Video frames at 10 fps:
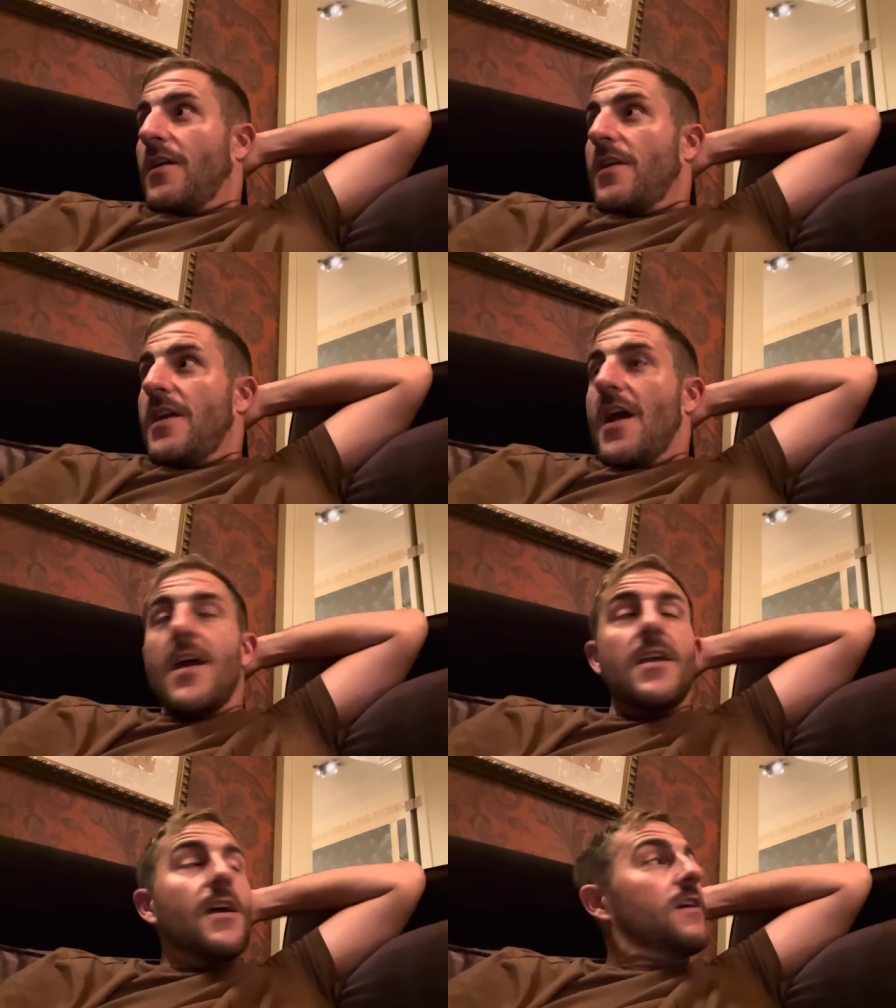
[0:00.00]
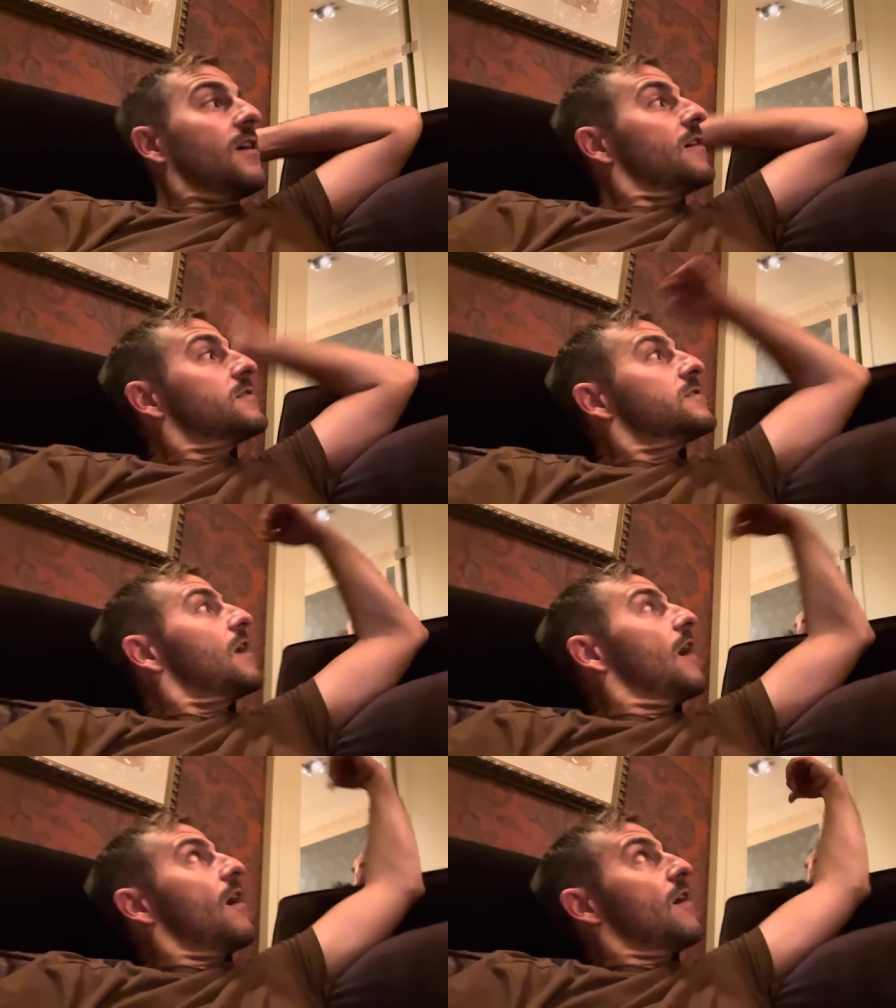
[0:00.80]
no. yeah, yeah. yeah.
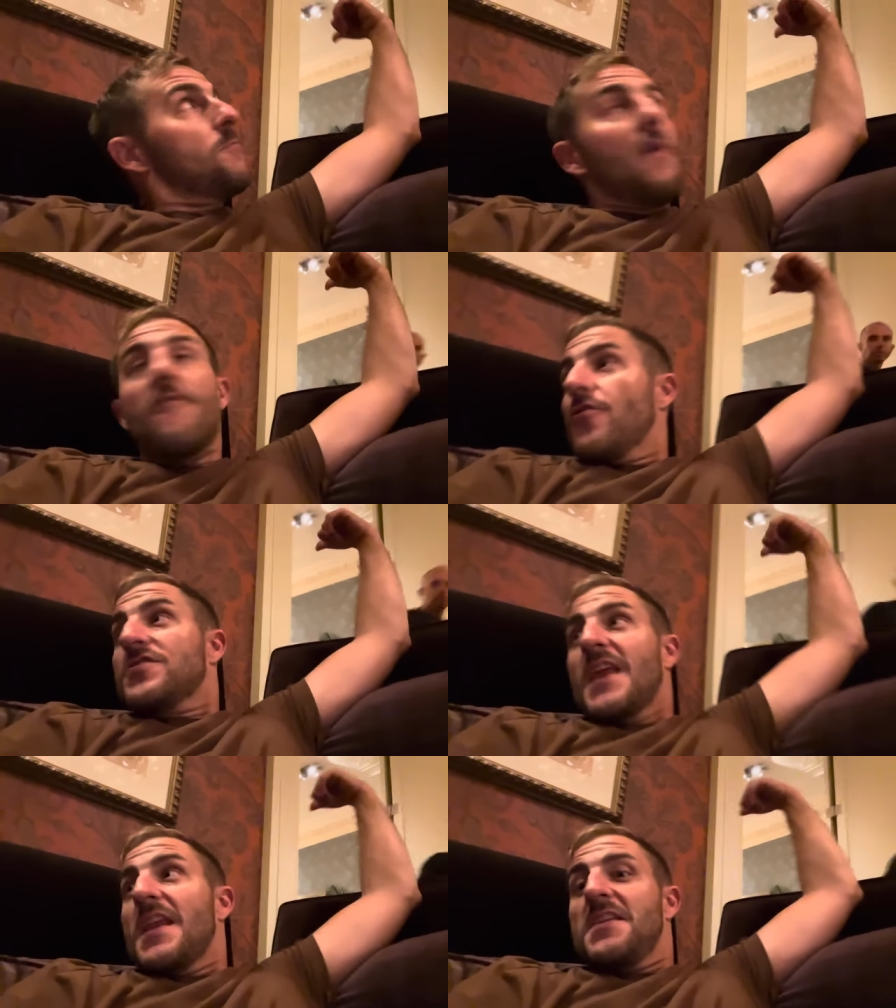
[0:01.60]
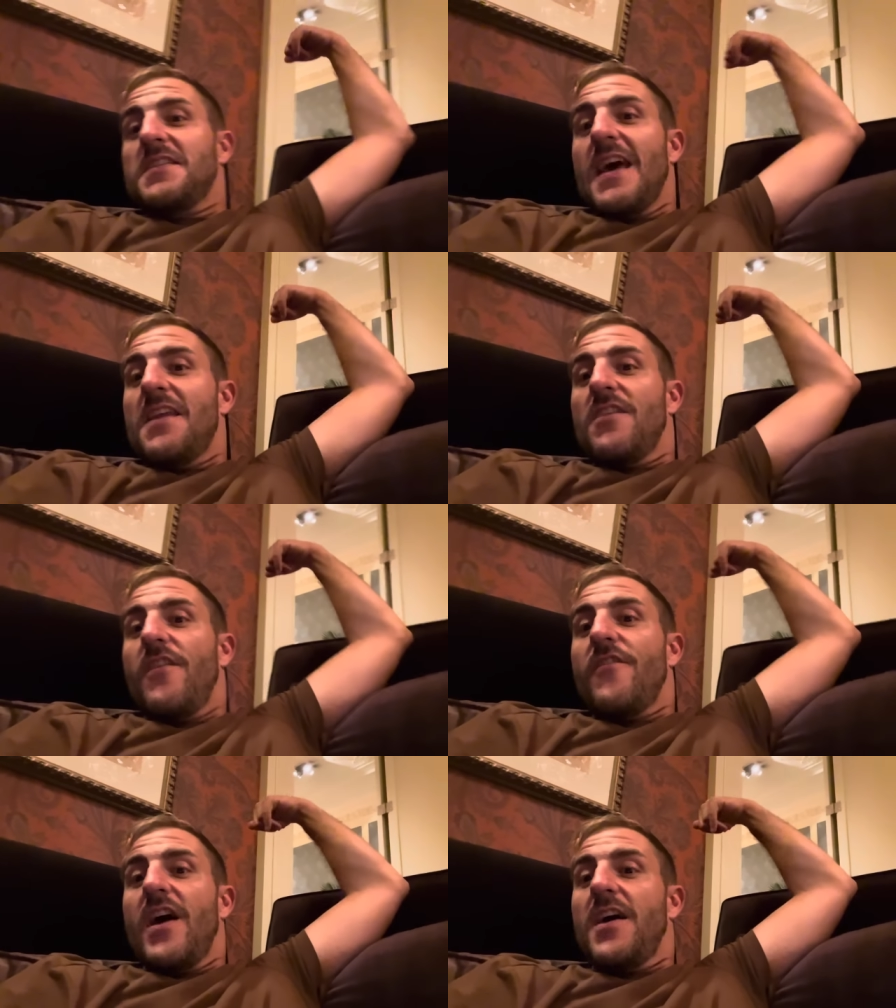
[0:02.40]
I, my first ten out of ten I've
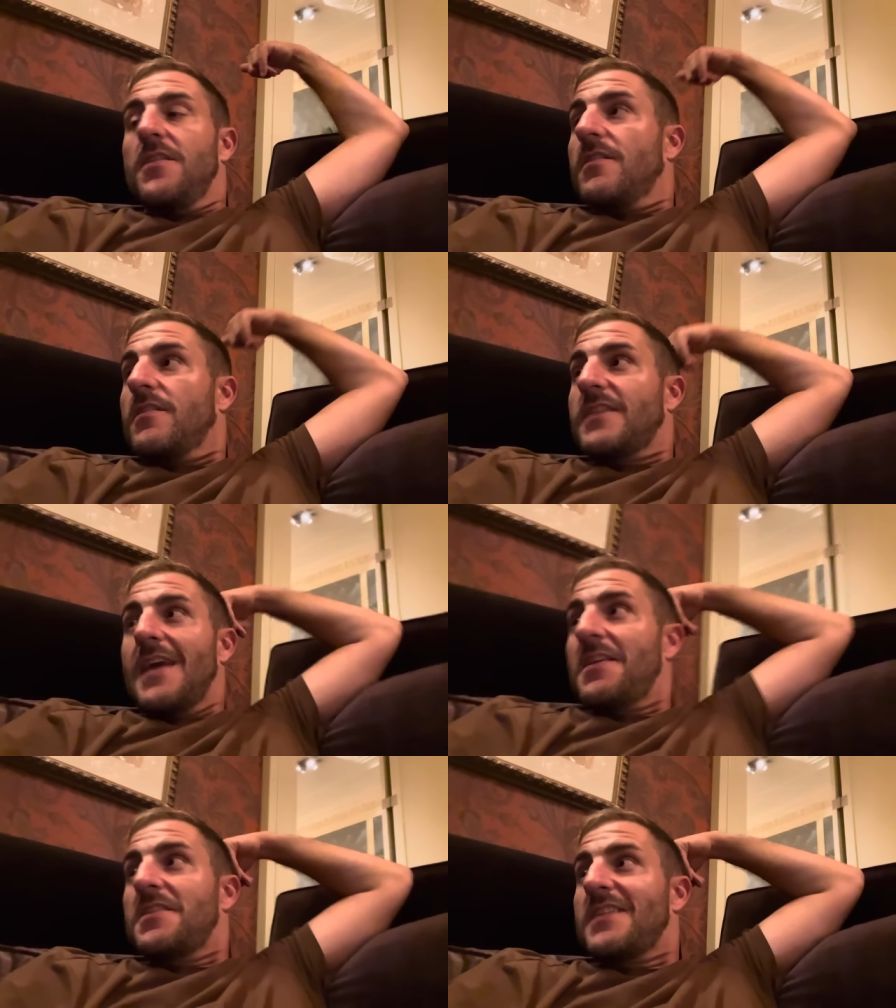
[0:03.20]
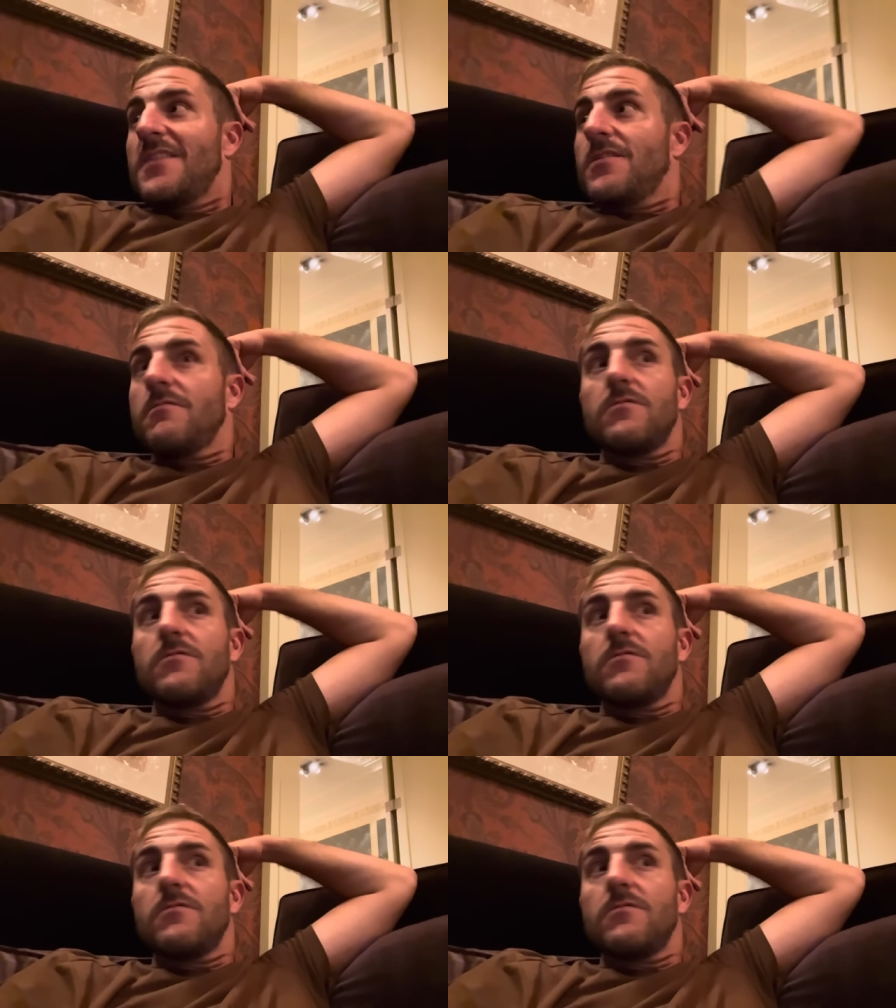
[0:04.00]
ever had. ten out of ten.